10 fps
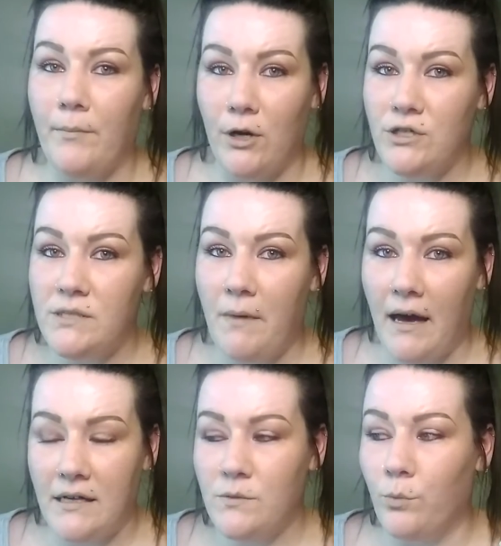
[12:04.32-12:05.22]
March's
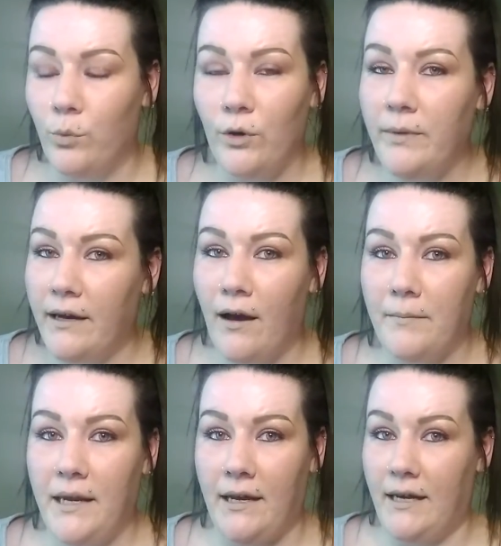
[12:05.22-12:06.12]
box will be
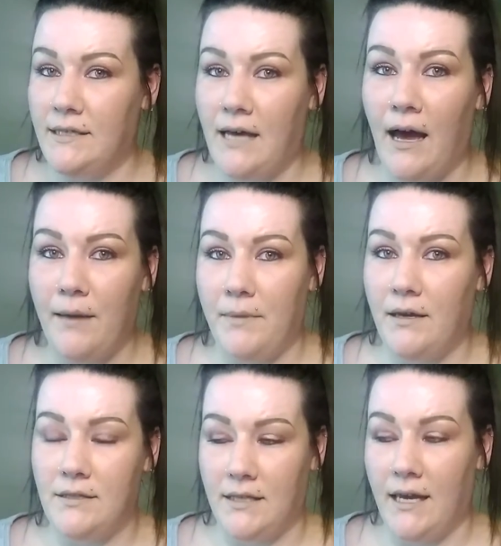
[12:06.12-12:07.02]
coming anytime
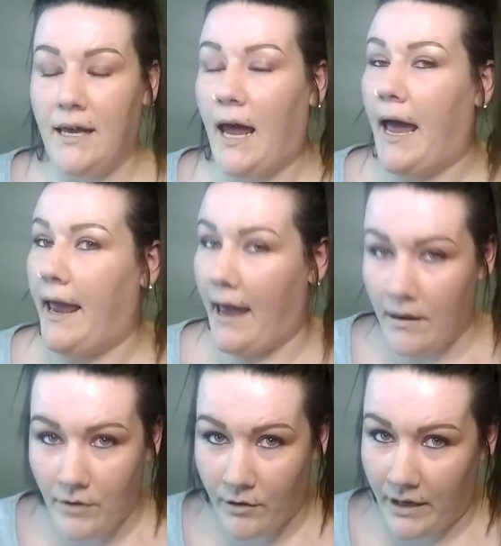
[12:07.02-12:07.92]
because again, I
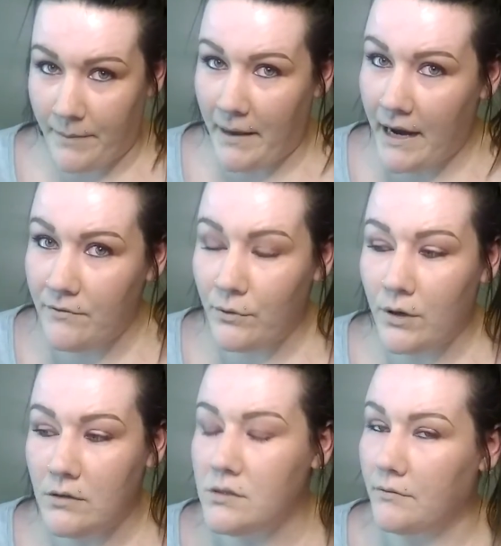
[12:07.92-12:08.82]
have already paid
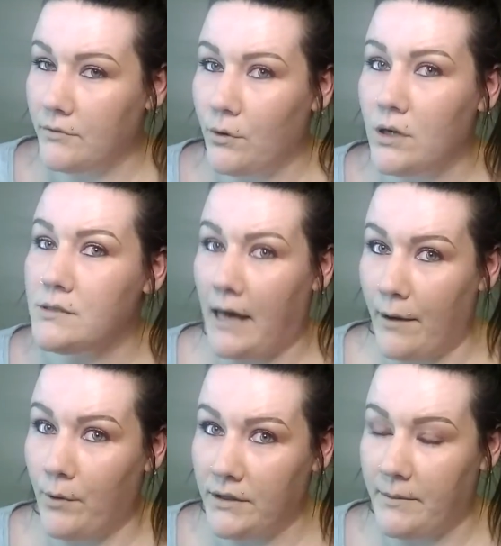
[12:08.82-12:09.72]
for it. So of course I
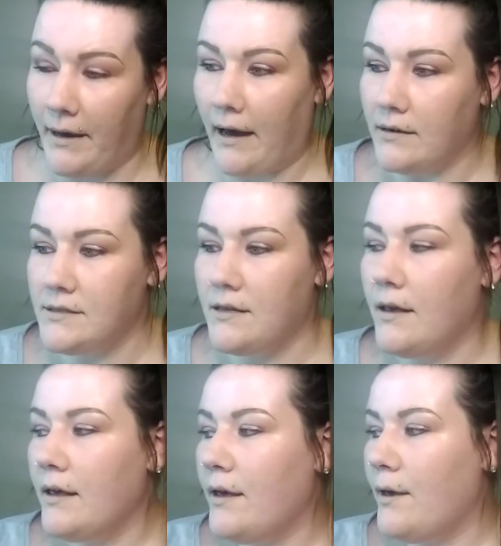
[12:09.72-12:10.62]
want the box,
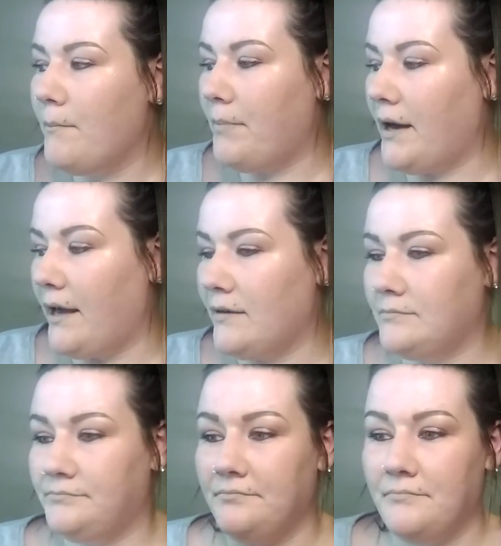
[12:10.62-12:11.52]
but
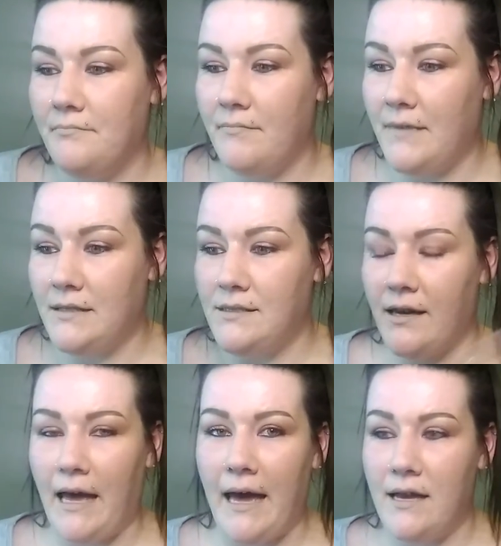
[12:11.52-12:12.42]
that's
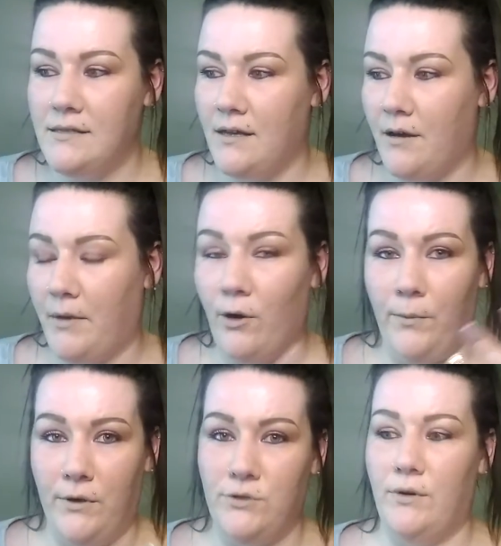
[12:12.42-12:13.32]
it, guys. Um, I
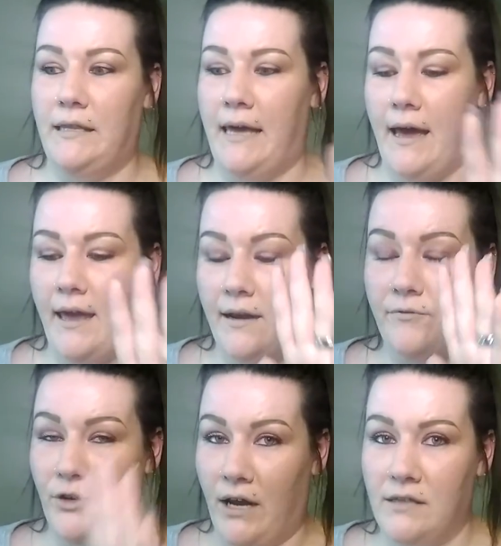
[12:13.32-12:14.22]
hope you enjoyed that. And
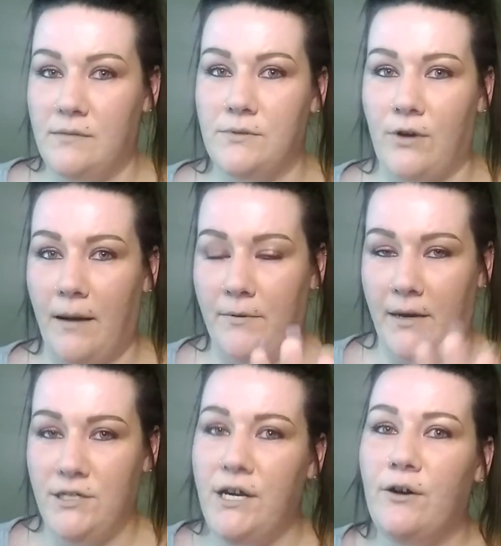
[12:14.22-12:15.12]
if you're not subscribed to
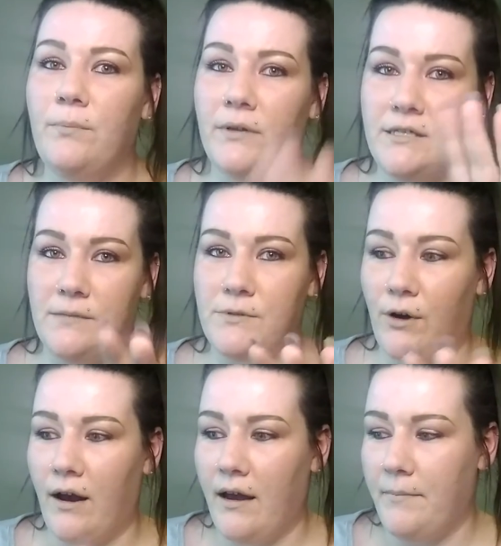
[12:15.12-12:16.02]
my channel, please
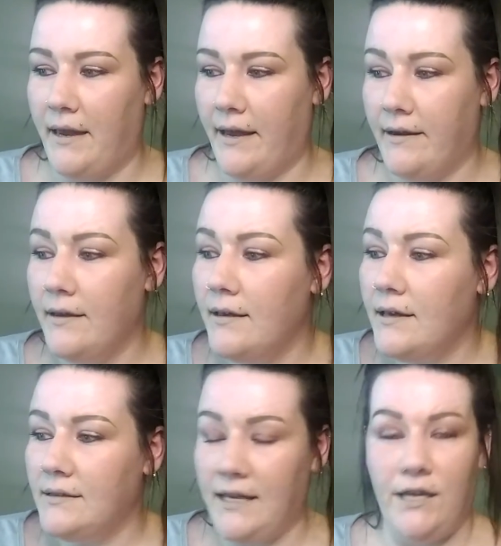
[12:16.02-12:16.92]
subscribe. And
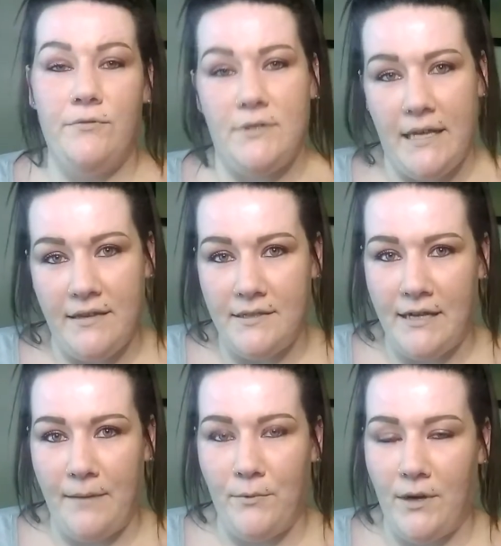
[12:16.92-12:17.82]
thank you for taking the
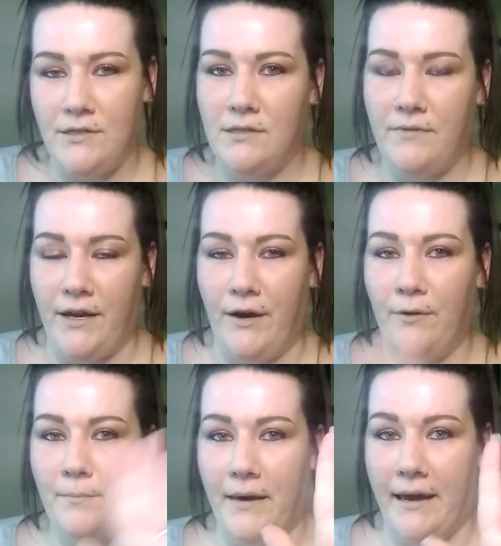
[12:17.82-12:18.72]
time to watch this video.
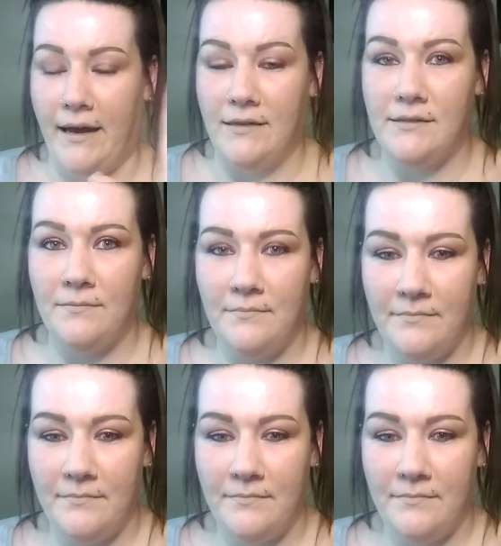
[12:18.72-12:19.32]
Bye, guys.